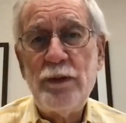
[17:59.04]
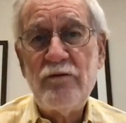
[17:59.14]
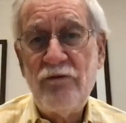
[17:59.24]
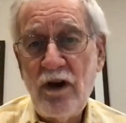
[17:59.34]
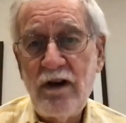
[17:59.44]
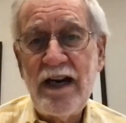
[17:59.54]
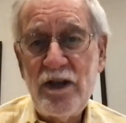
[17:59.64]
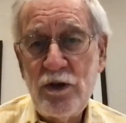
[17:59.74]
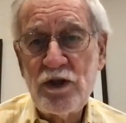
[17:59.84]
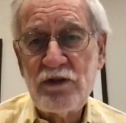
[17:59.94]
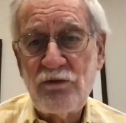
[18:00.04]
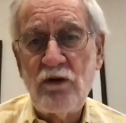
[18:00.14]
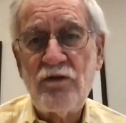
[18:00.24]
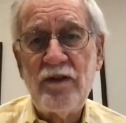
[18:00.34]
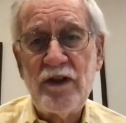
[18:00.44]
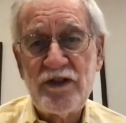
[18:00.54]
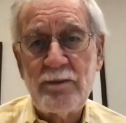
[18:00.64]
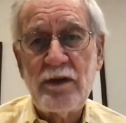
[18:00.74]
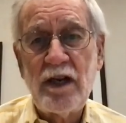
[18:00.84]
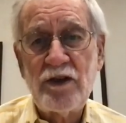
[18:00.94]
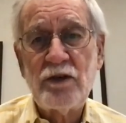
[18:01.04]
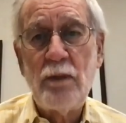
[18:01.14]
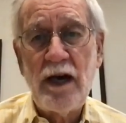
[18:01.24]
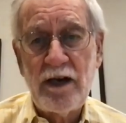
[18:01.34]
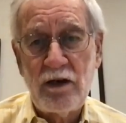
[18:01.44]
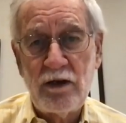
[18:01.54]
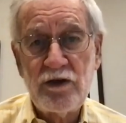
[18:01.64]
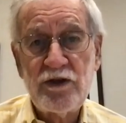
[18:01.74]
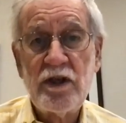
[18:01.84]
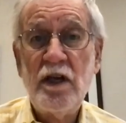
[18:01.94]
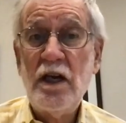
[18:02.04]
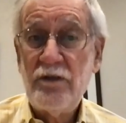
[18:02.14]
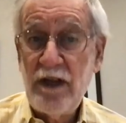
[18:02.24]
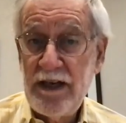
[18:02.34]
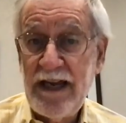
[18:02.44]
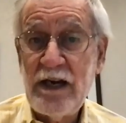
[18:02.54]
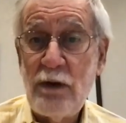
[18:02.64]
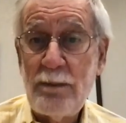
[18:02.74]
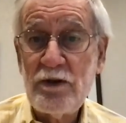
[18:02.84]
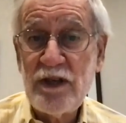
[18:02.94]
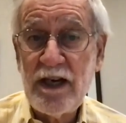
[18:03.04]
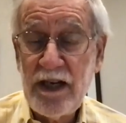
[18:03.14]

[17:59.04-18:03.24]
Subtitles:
be very useful for the simulation modelers. The data represented